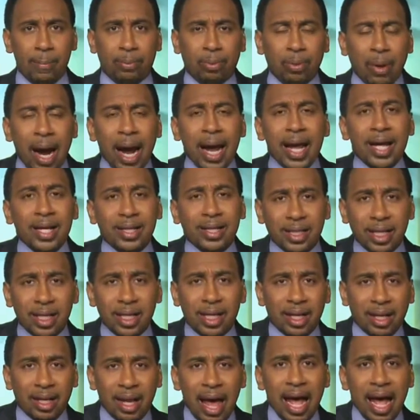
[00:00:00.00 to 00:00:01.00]
Prior
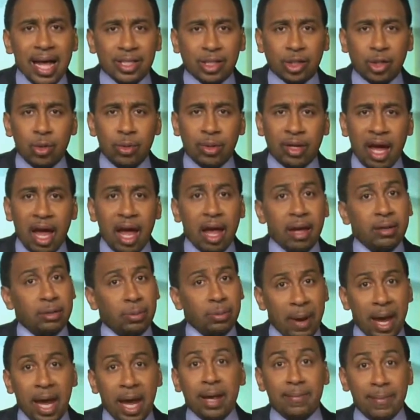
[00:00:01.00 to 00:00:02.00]
to the last 2
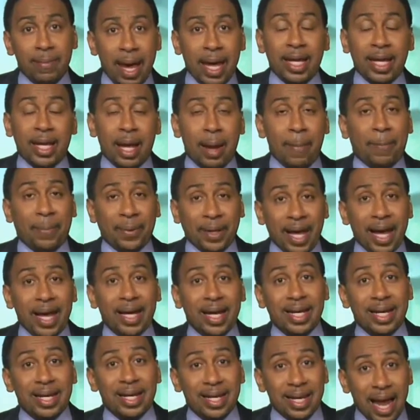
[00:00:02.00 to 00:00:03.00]
games, Peyton Manning had
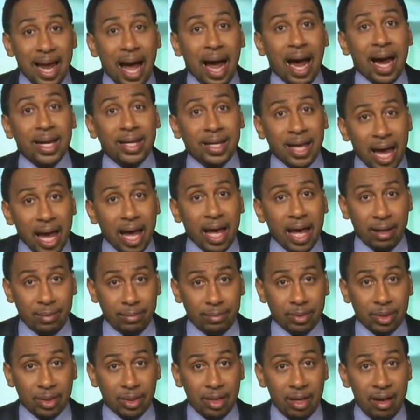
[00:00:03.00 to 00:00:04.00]
played in 9
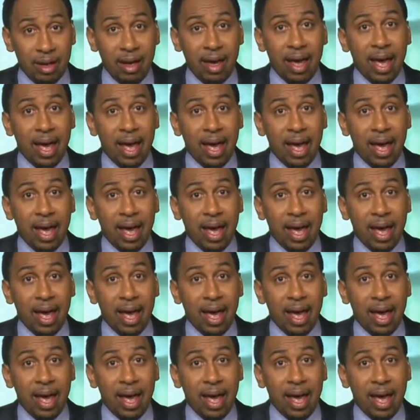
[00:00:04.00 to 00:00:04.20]
games.